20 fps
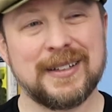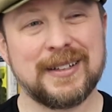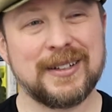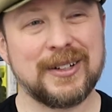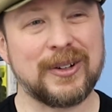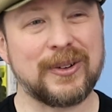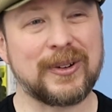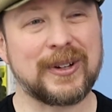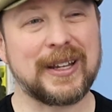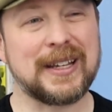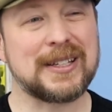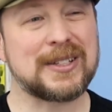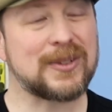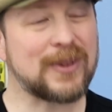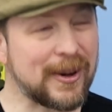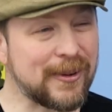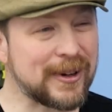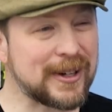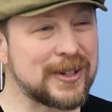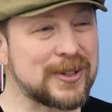Okay, so
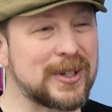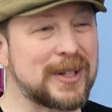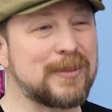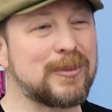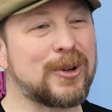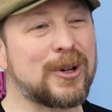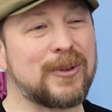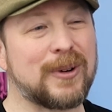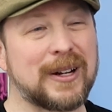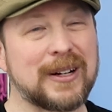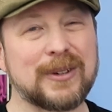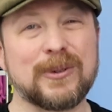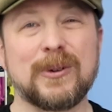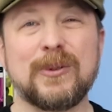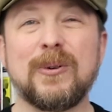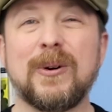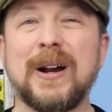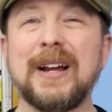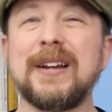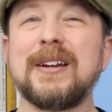I want to drink more water. Well,
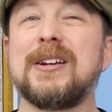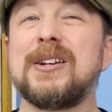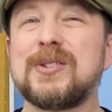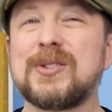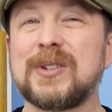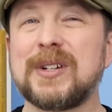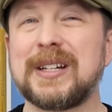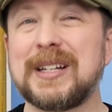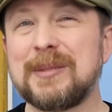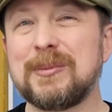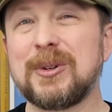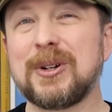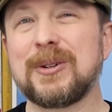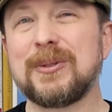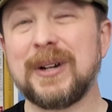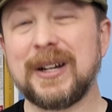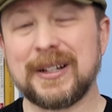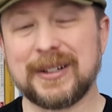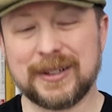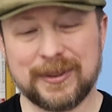why are you drinking more
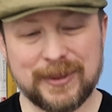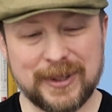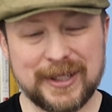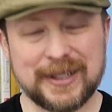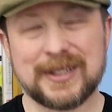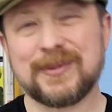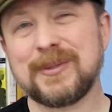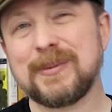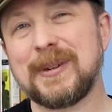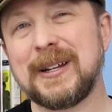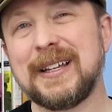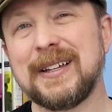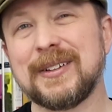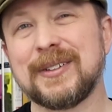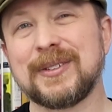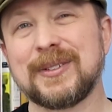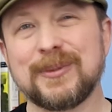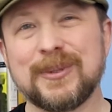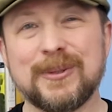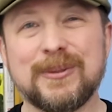water? Well, it's for my
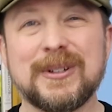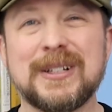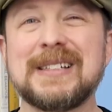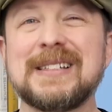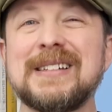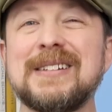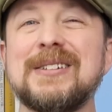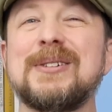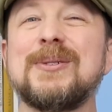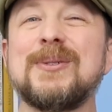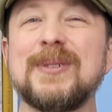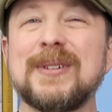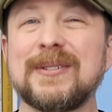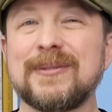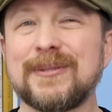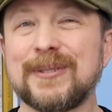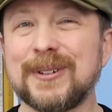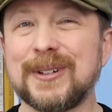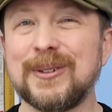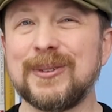health. Well, what is it doing
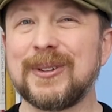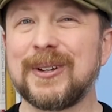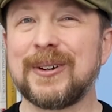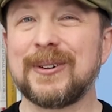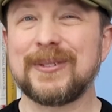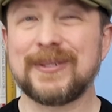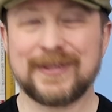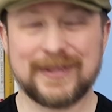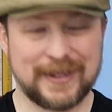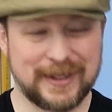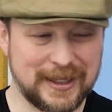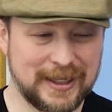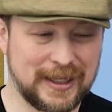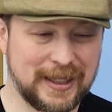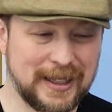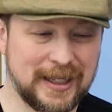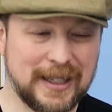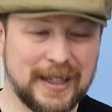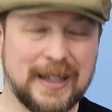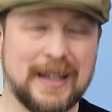for you, though?
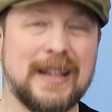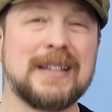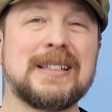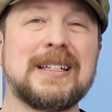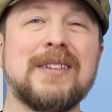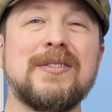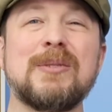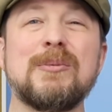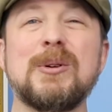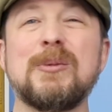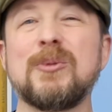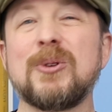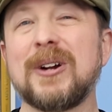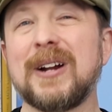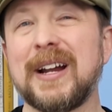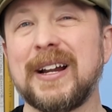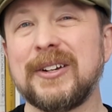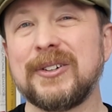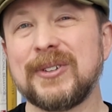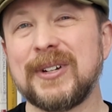It's giving me more
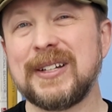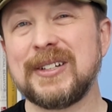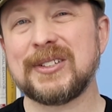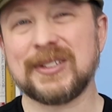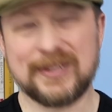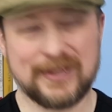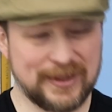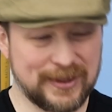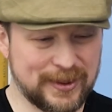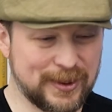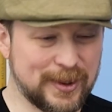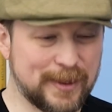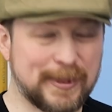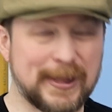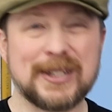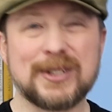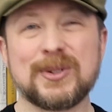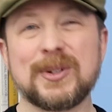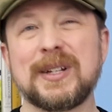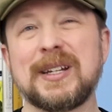hydration. Or
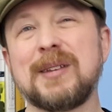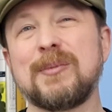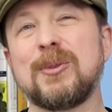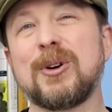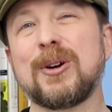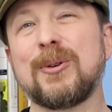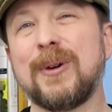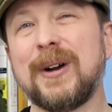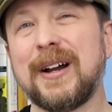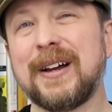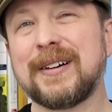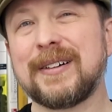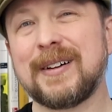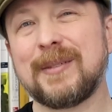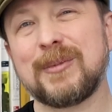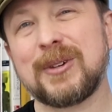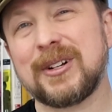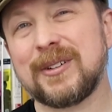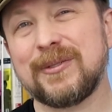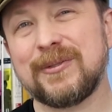by drinking more water,
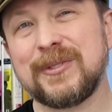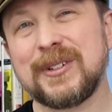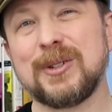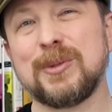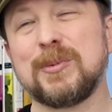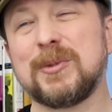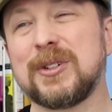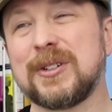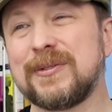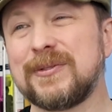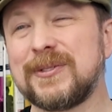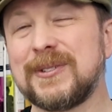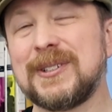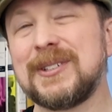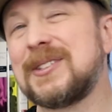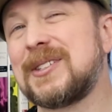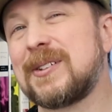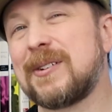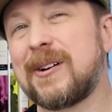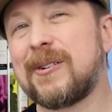I'm going to feel more
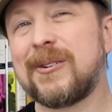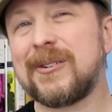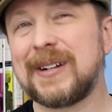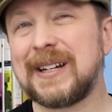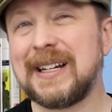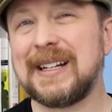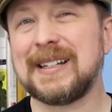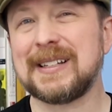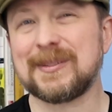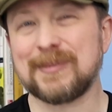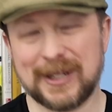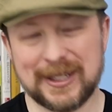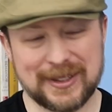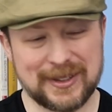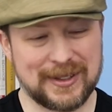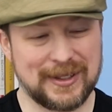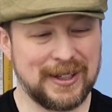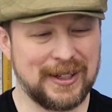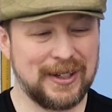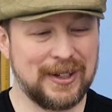full, so I won't eat as
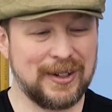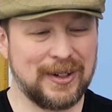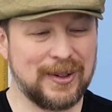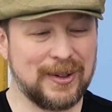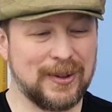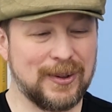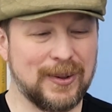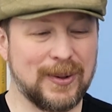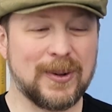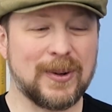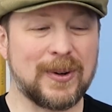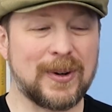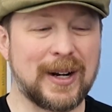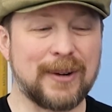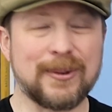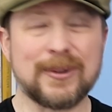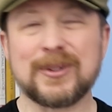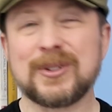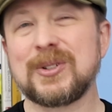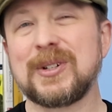much. or I
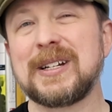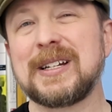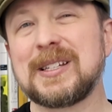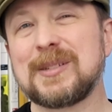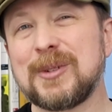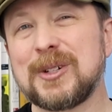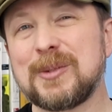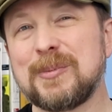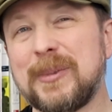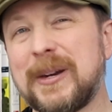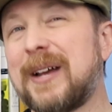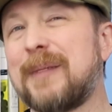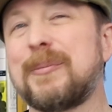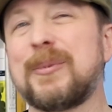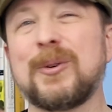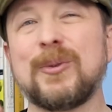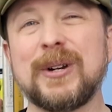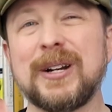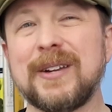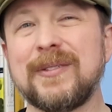won't drink as much pop,
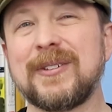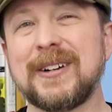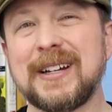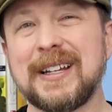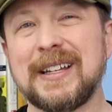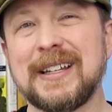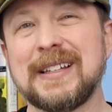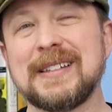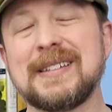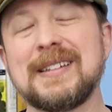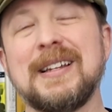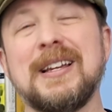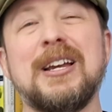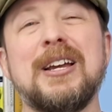or whatever it is.